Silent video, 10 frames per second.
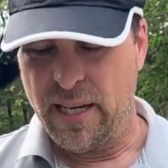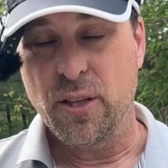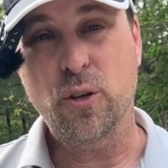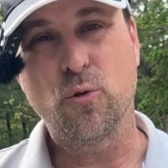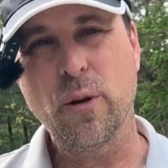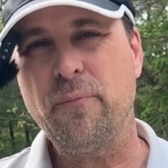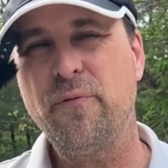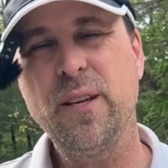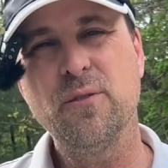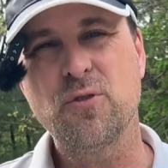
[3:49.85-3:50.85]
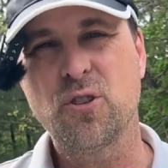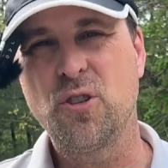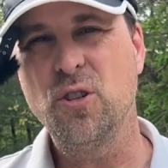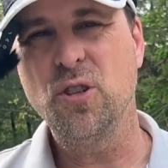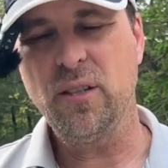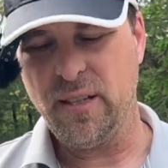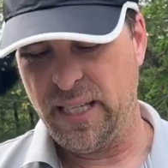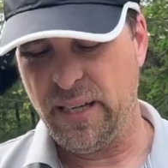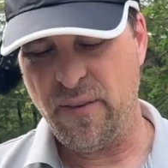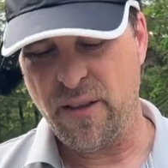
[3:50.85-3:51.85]
The grip feels good,
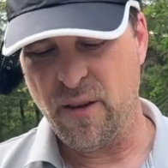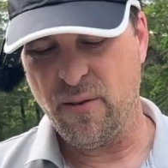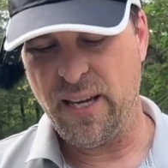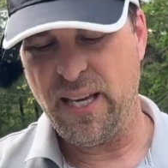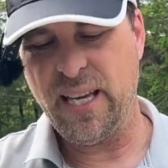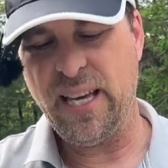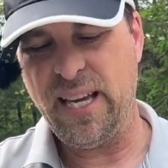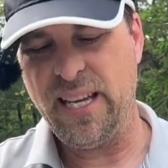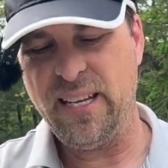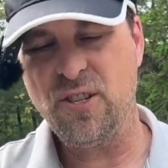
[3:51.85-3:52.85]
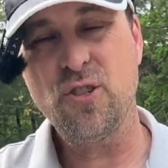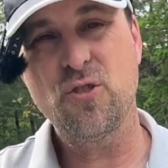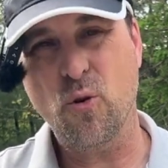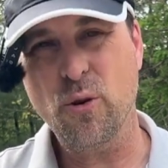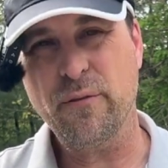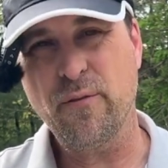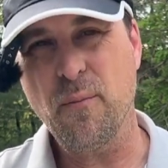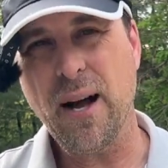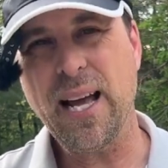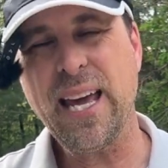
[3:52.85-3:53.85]
even though it, it is short for
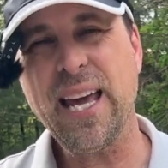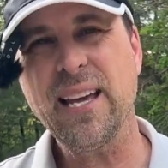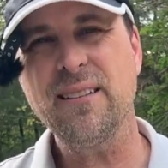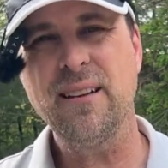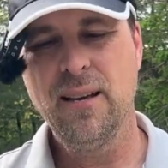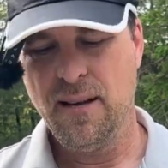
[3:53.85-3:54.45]
my hand,